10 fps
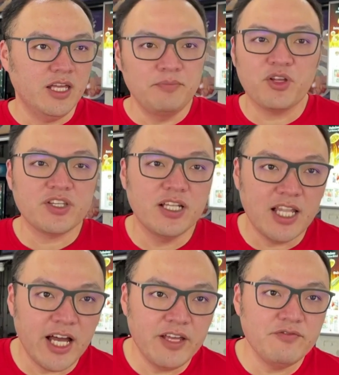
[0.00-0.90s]
imported
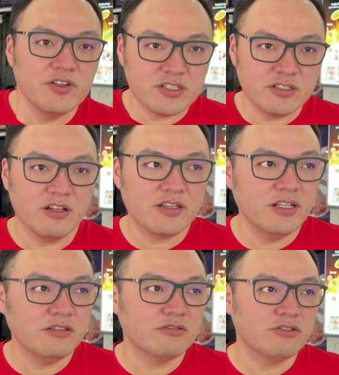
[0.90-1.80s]
live,
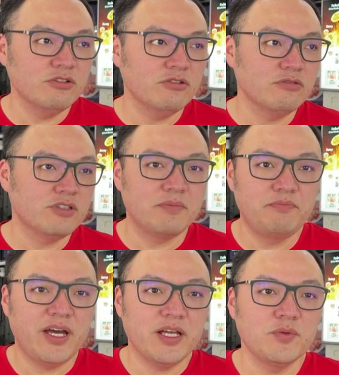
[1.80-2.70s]
slaughtered, so the
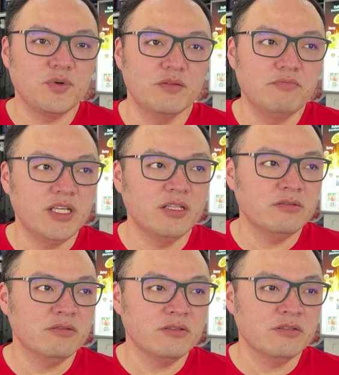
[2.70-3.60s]
ban would
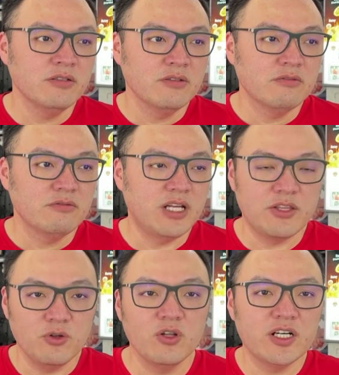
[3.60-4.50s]
mean we
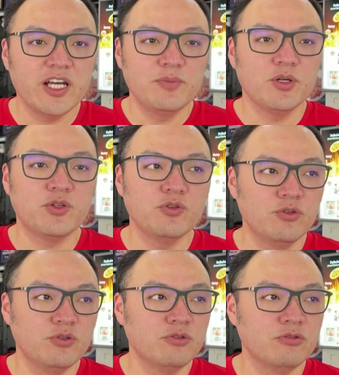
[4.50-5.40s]
are no longer able
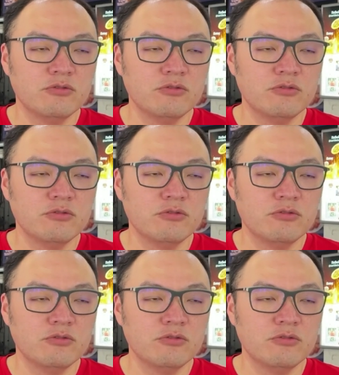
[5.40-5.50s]
to